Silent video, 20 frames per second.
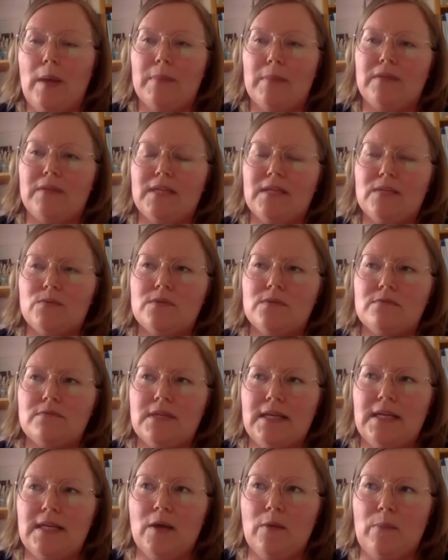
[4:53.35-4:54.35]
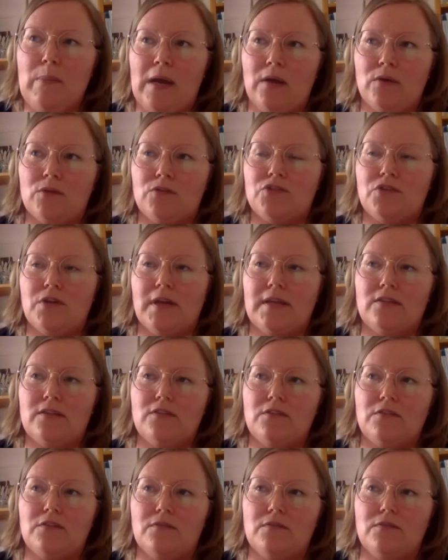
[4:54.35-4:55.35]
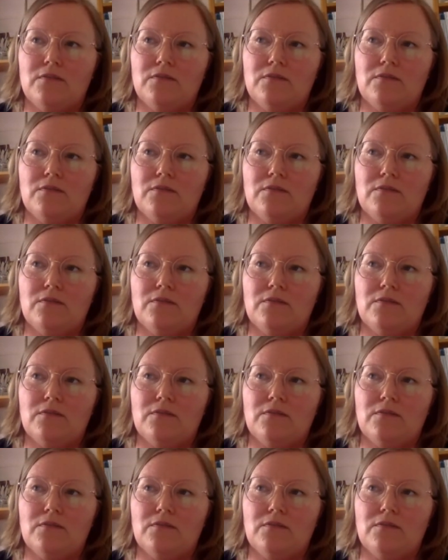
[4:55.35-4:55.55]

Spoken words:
but it was really about trying to